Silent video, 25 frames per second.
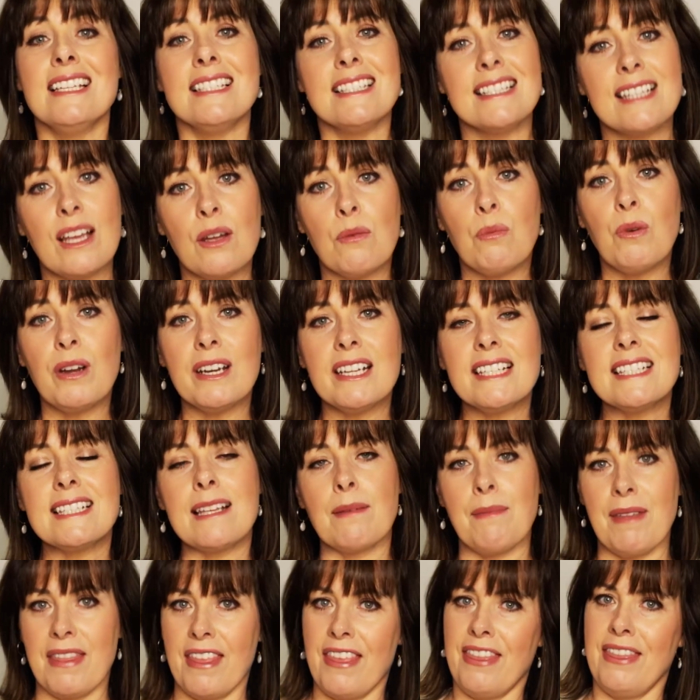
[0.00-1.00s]
So what are
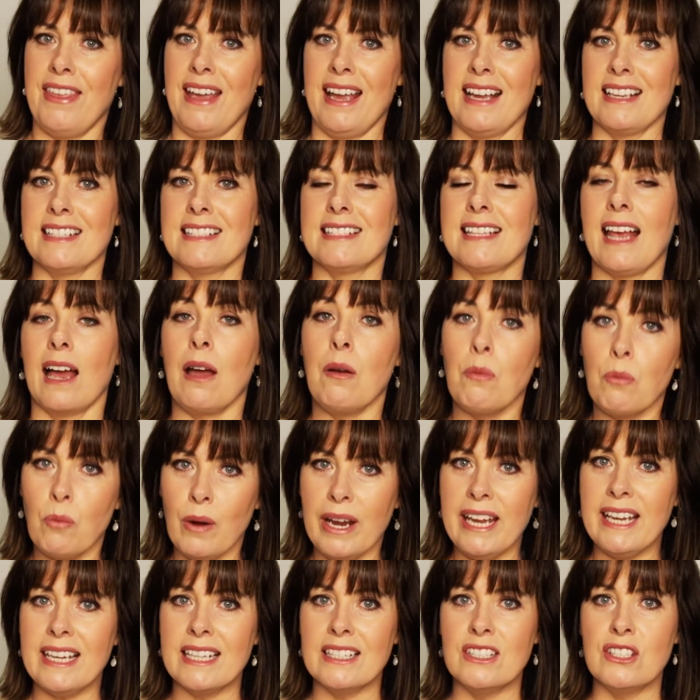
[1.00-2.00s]
some of the things that
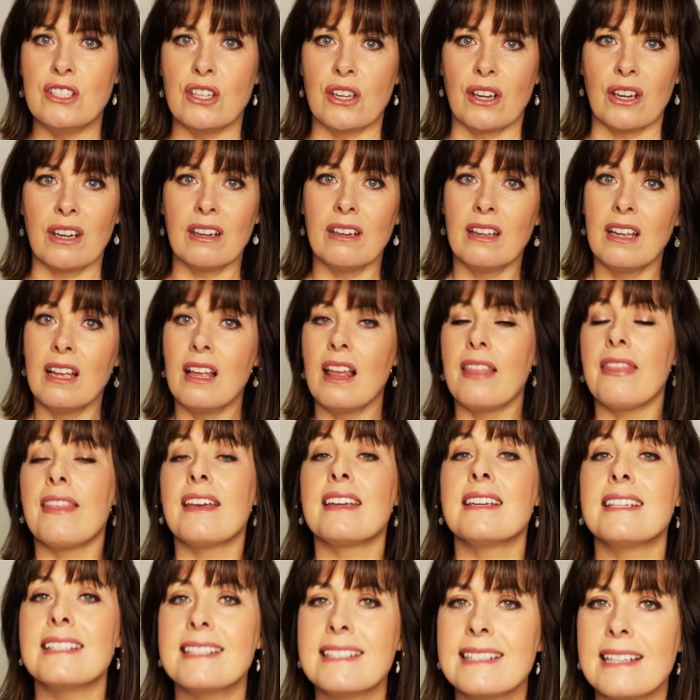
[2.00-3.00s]
we can do
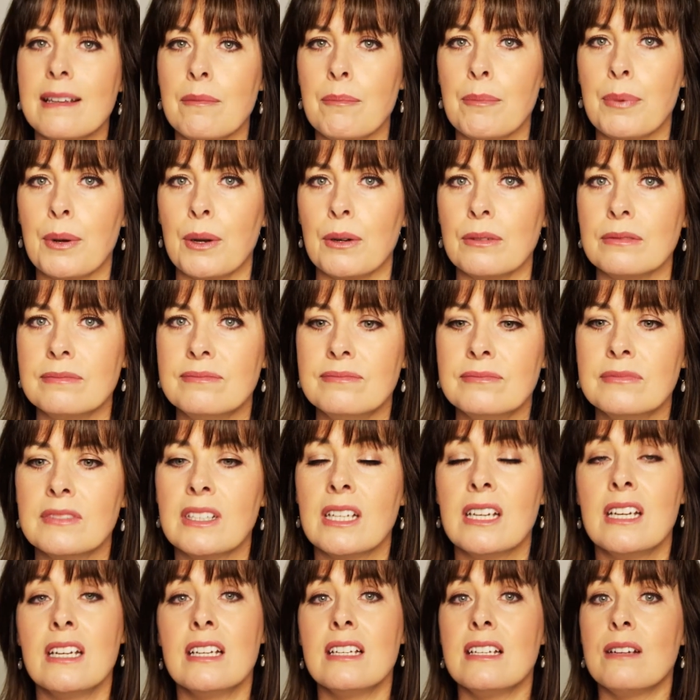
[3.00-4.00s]
that are simple?
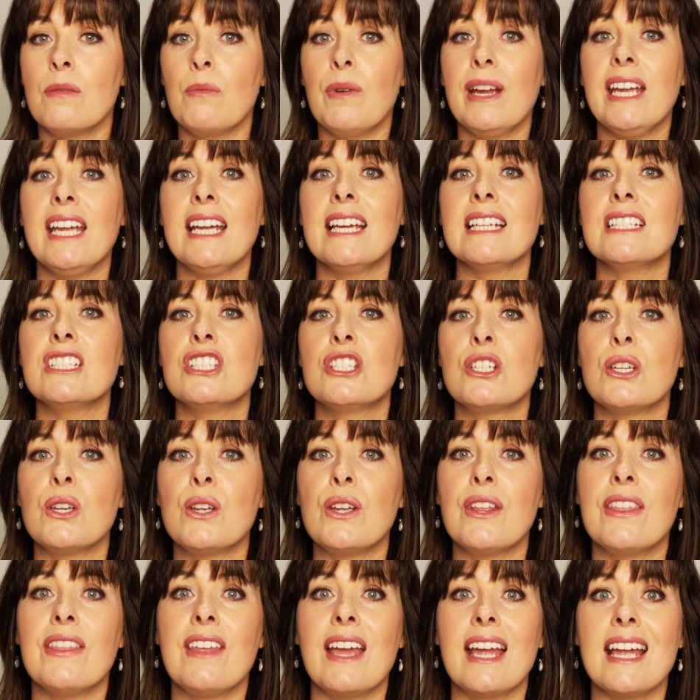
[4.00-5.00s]
We can
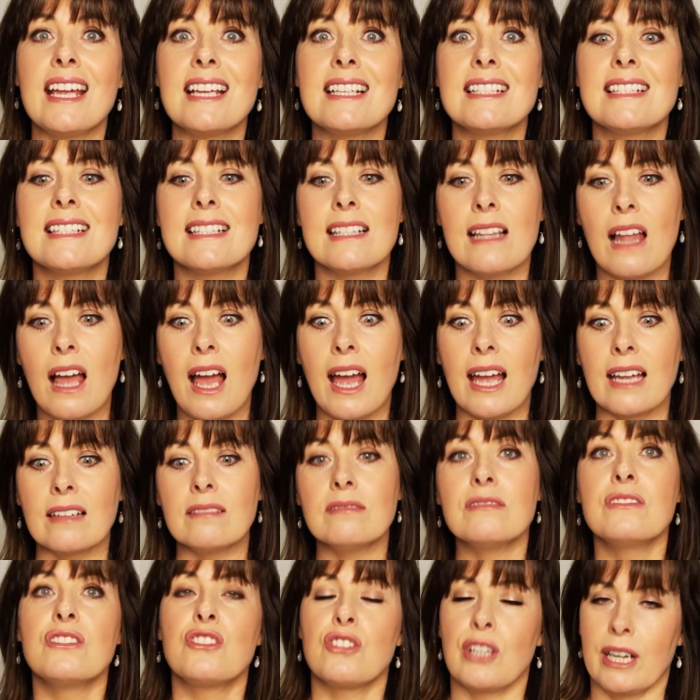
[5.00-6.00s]
do things like
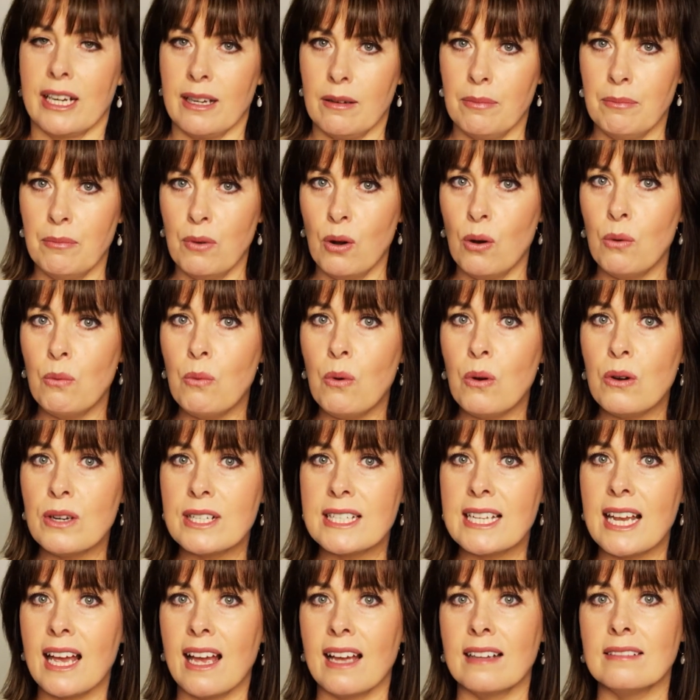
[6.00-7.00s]
drink more
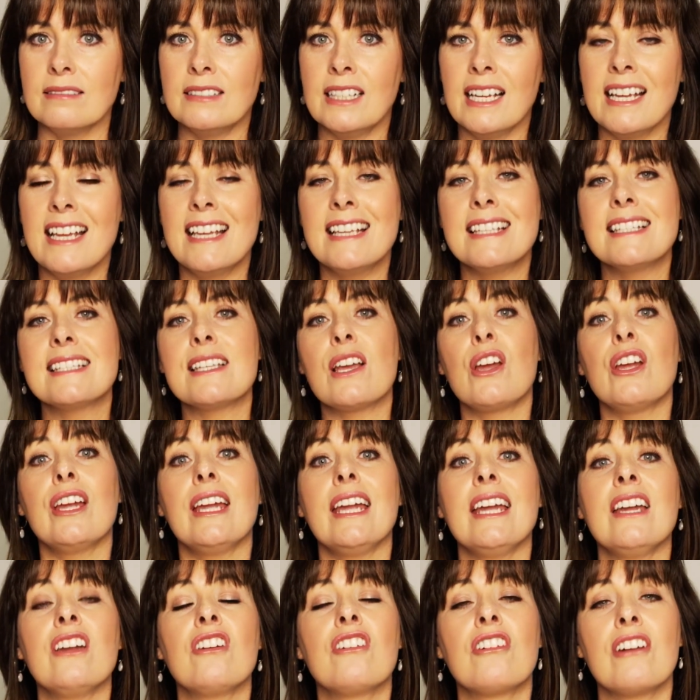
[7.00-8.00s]
water. So
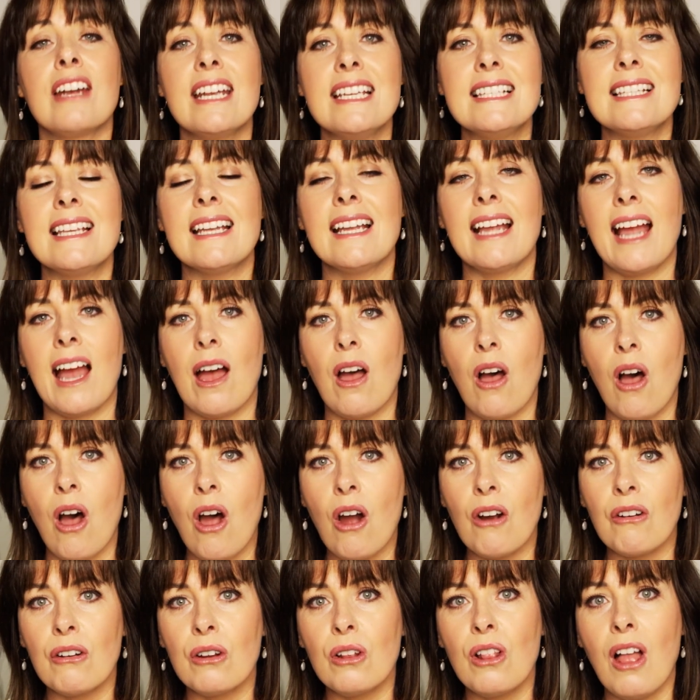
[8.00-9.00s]
increasing our
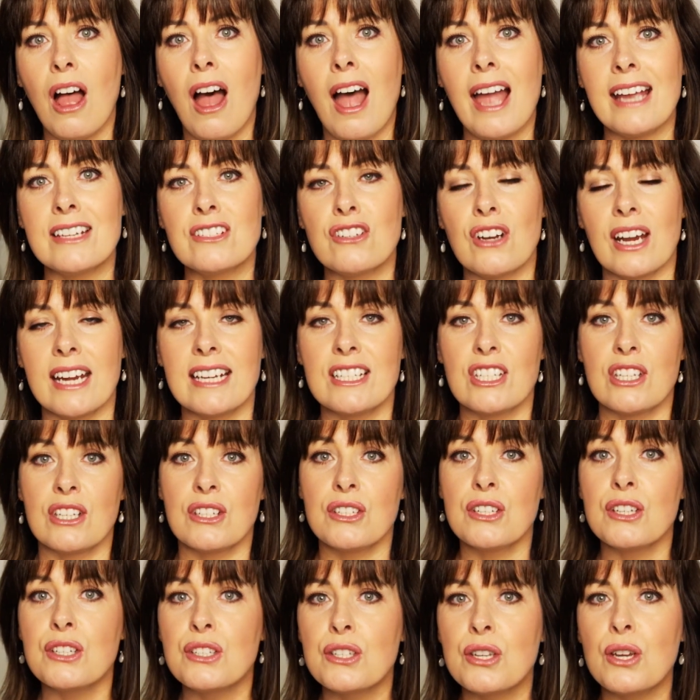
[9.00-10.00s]
oral
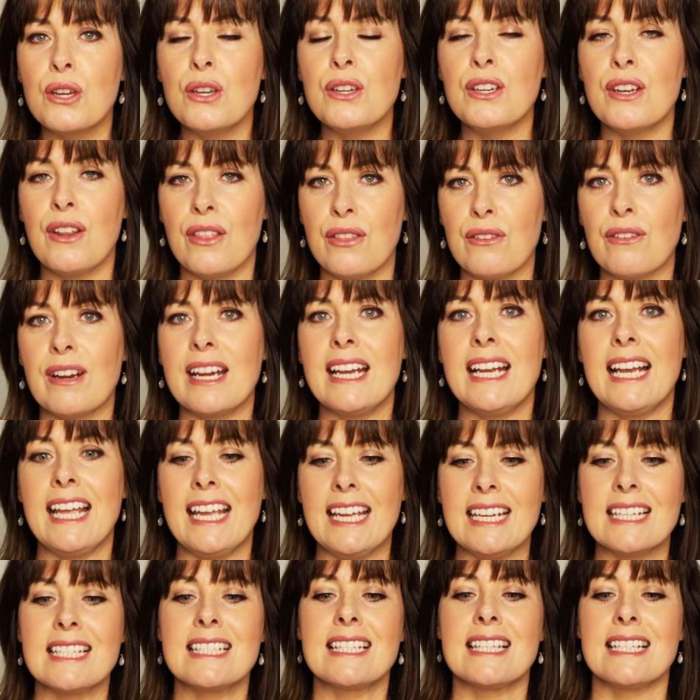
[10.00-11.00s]
hydration to 2 to 3
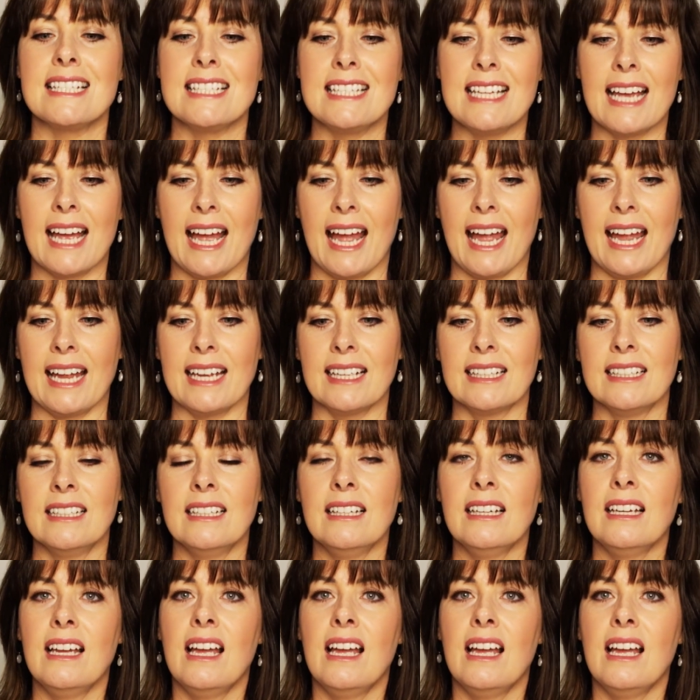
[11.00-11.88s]
litres a day.